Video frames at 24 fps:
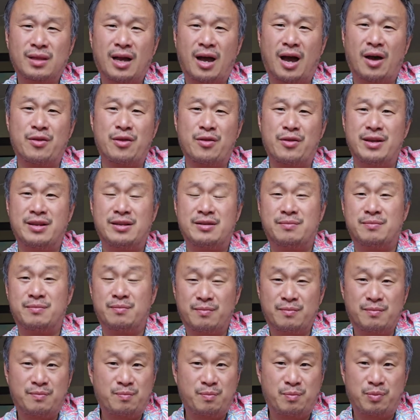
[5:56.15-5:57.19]
other than
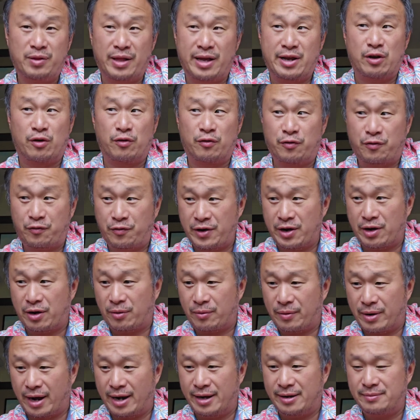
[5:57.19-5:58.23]
plain old fear,
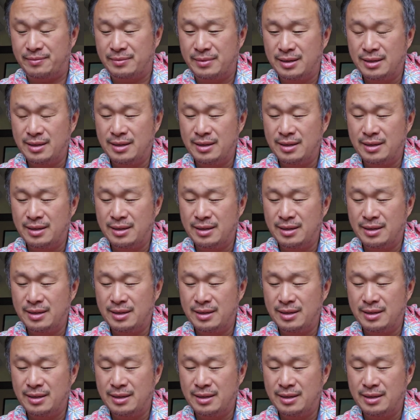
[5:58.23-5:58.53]
right?